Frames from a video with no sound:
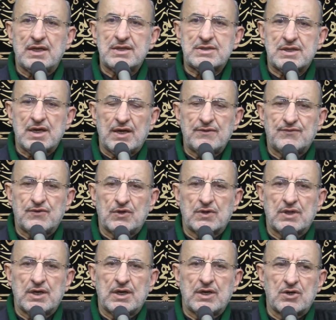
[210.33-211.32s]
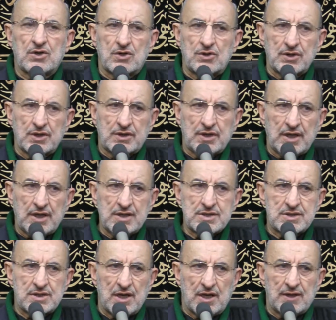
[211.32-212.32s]
say for the wrong things
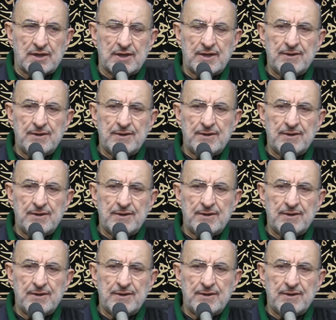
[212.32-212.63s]
done,